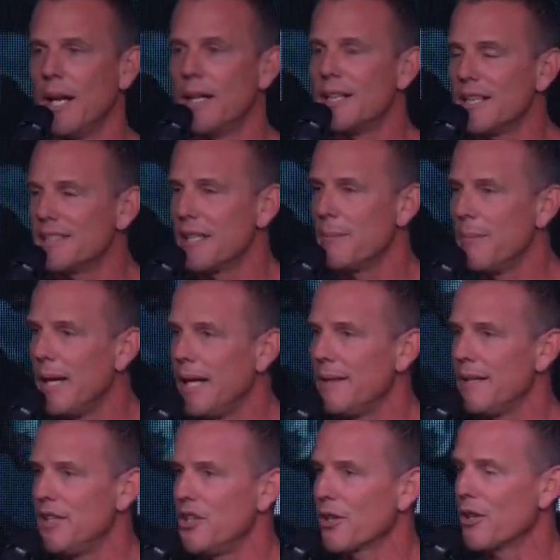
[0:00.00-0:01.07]
doesn't
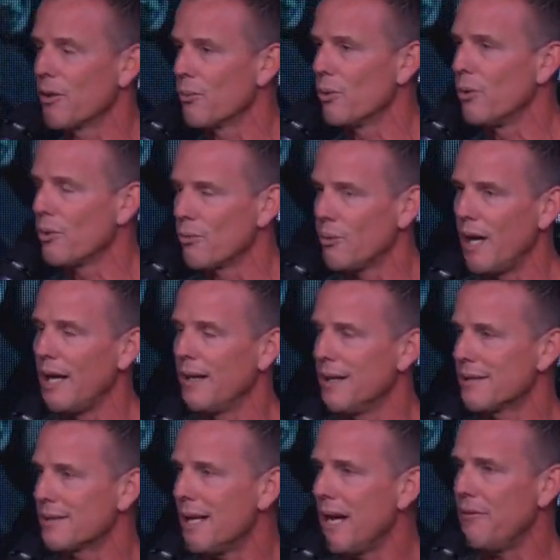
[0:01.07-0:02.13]
mean that you're gonna rule and reign in
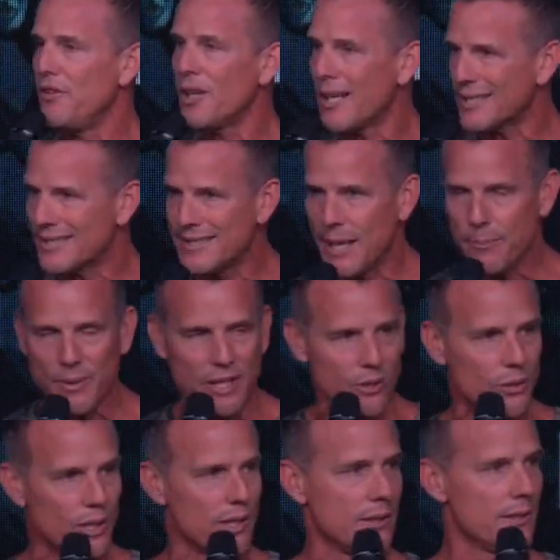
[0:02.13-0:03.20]
this life. You gotta step
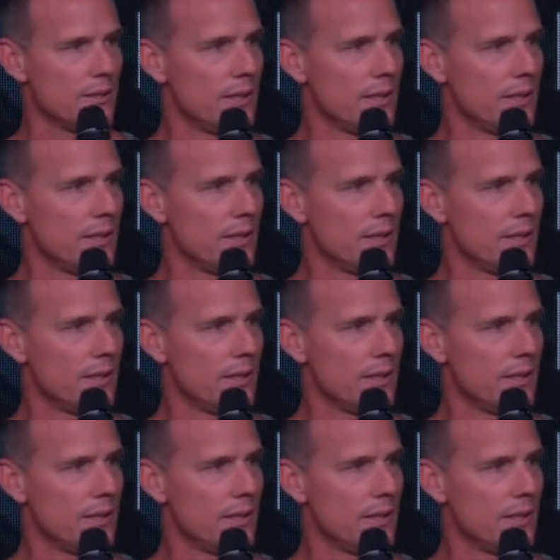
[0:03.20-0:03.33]
into it,